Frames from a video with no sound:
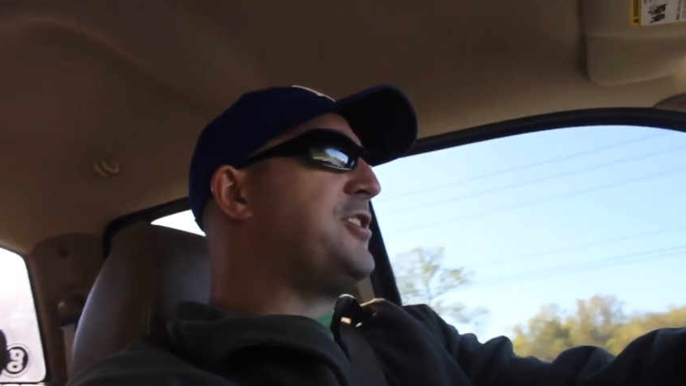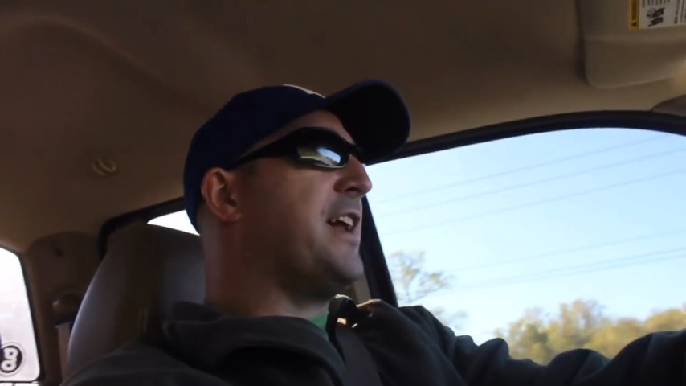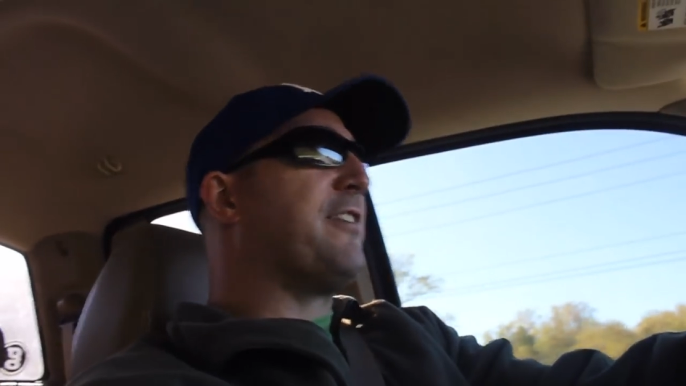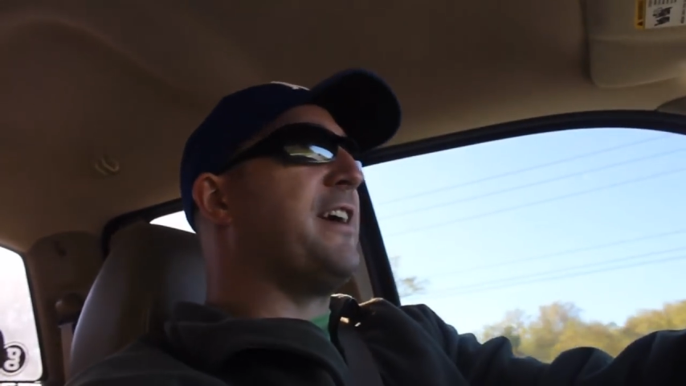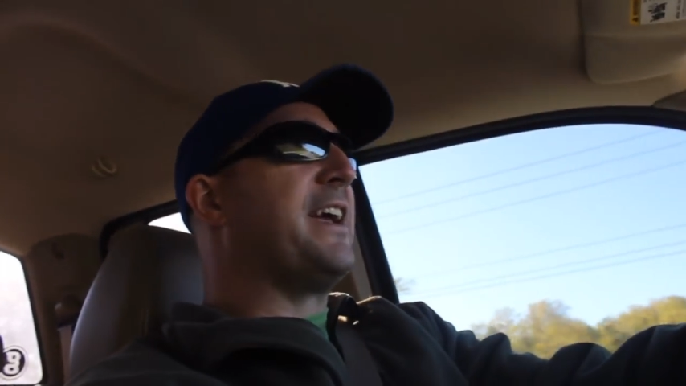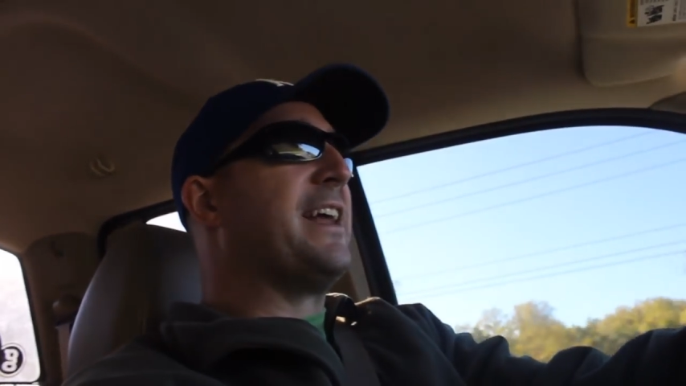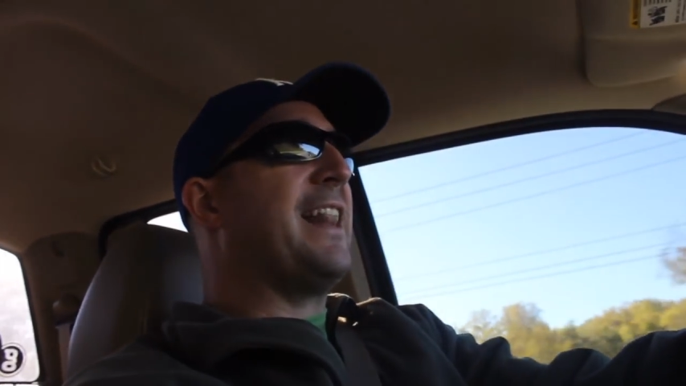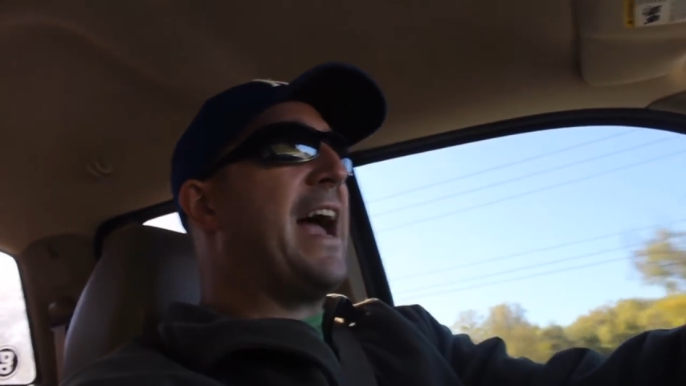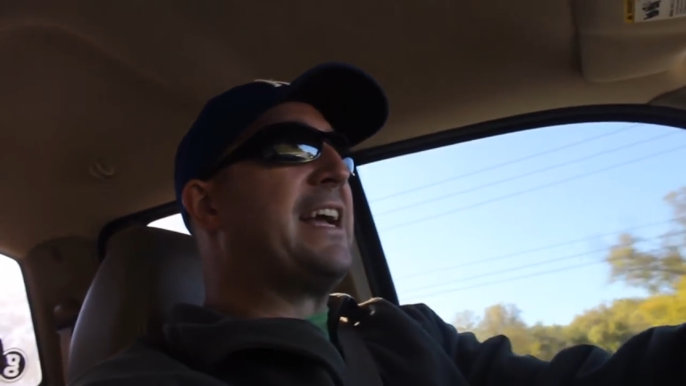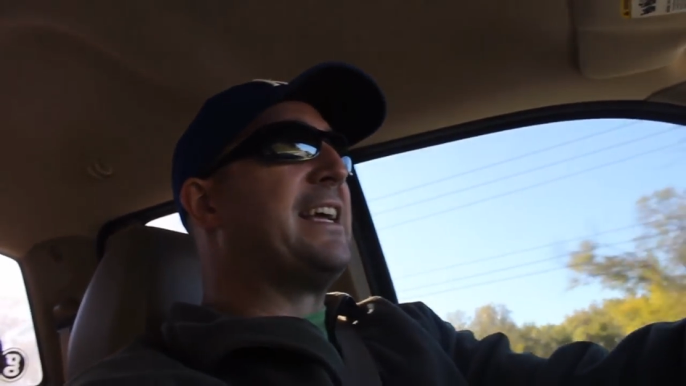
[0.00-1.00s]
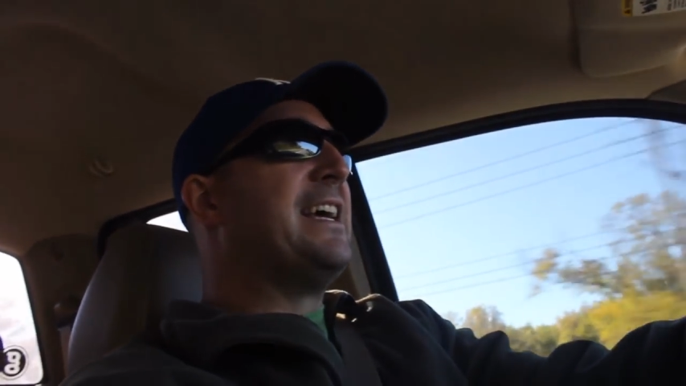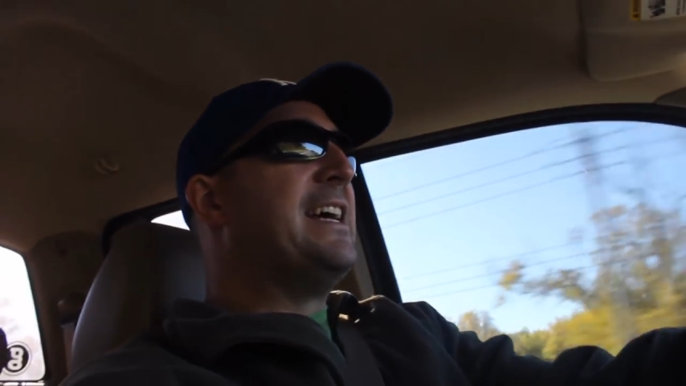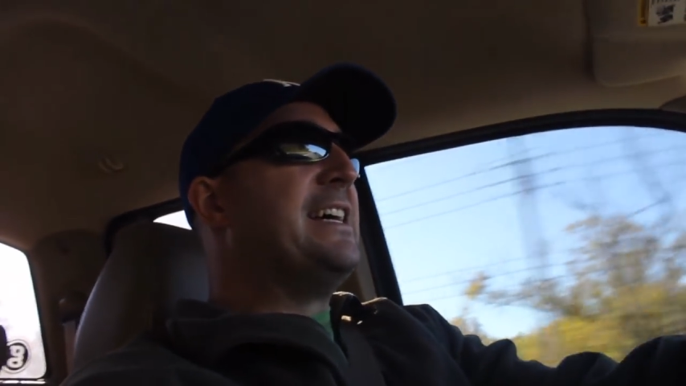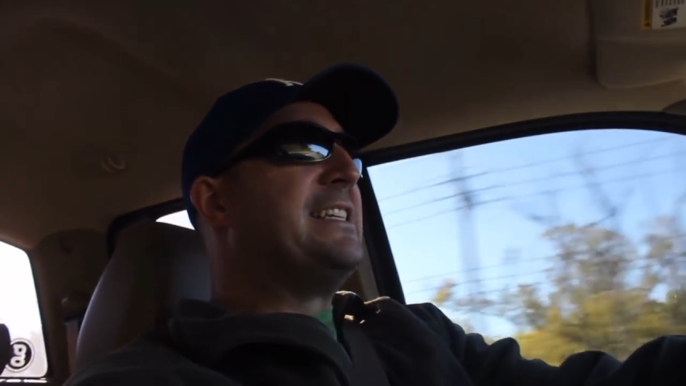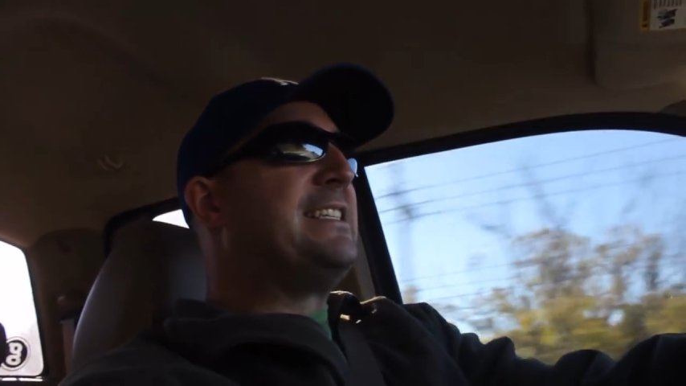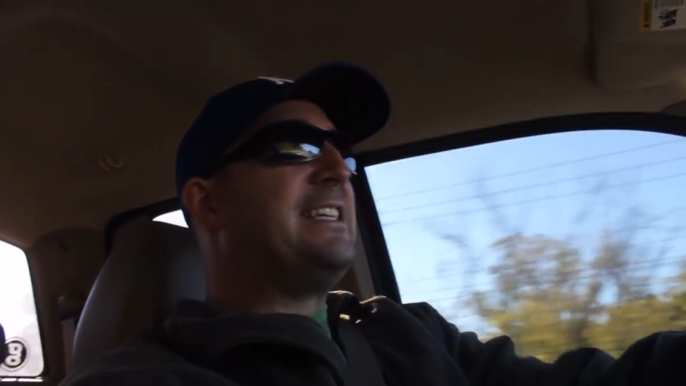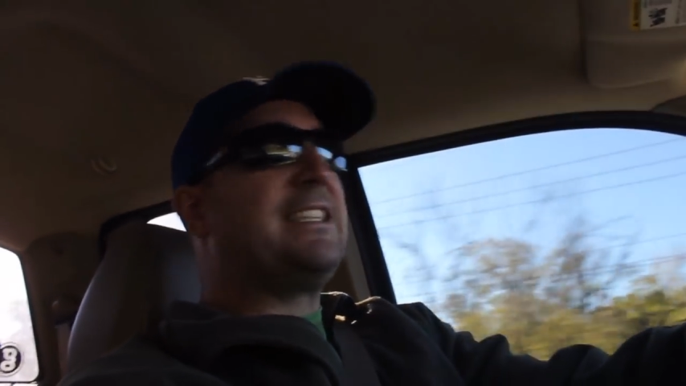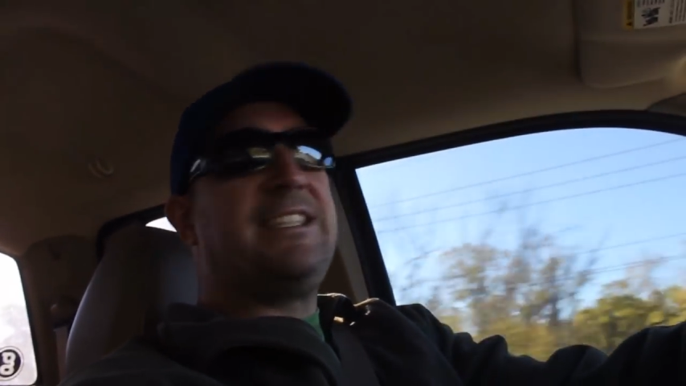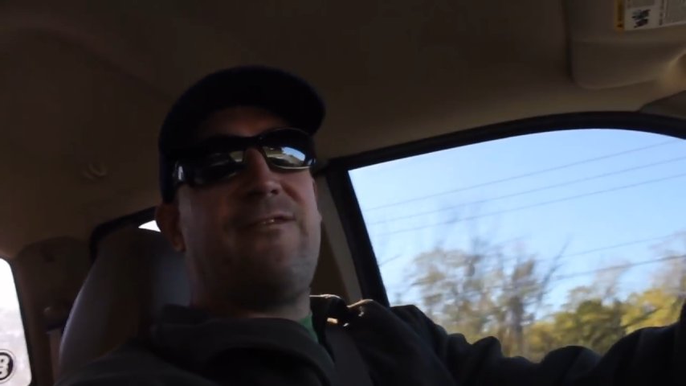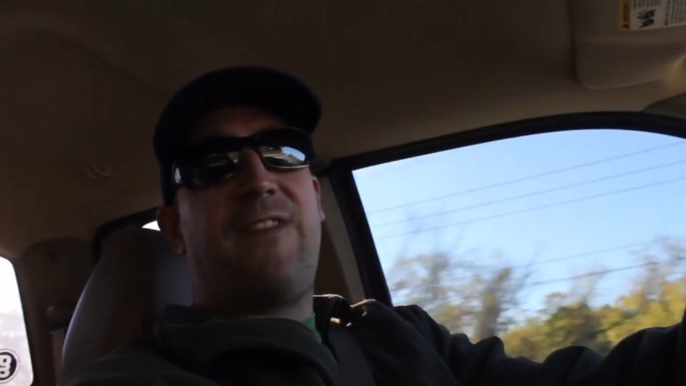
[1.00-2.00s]
shuttering at like
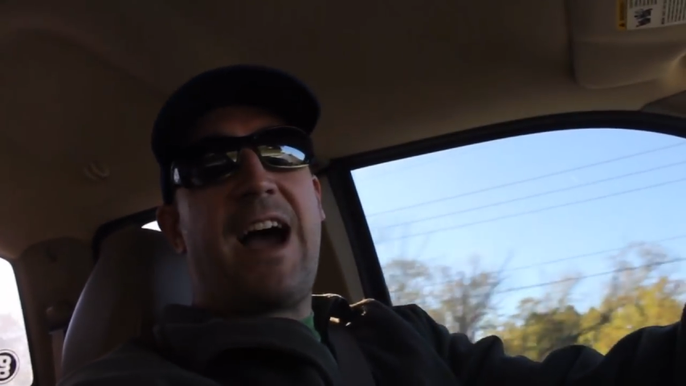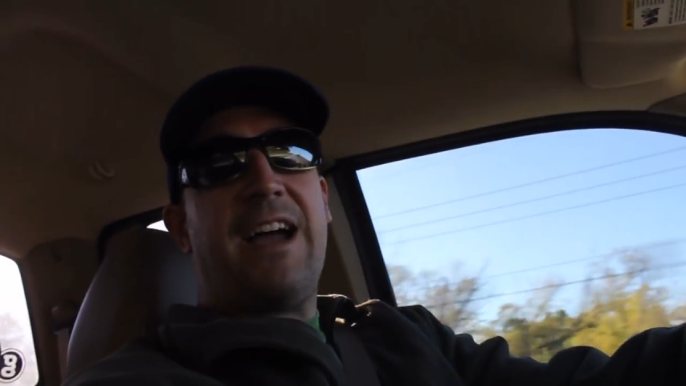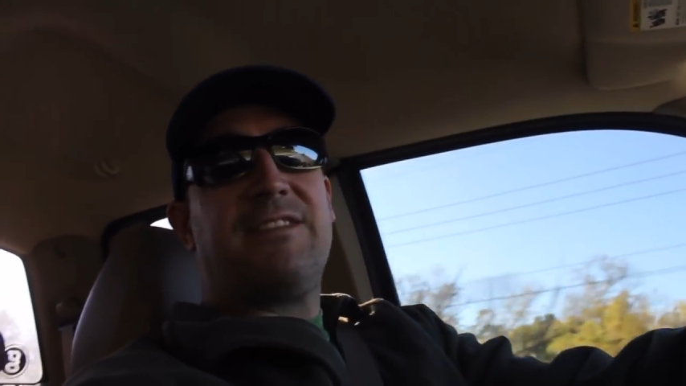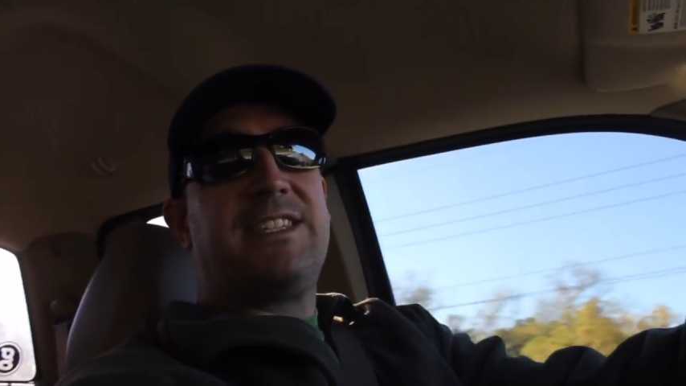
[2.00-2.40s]
65,